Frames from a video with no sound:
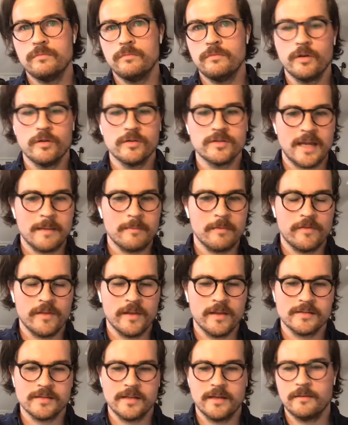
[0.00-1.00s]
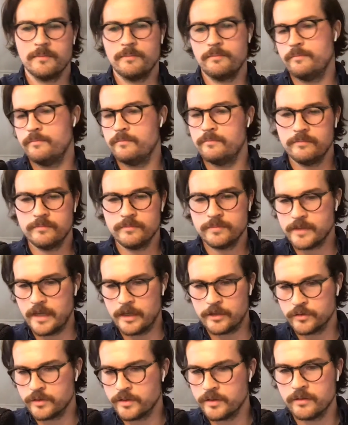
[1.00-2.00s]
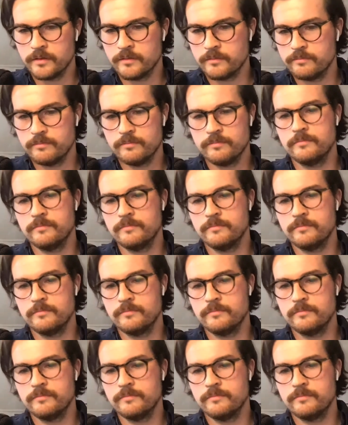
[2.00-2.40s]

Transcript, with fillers: those type of things like scheduling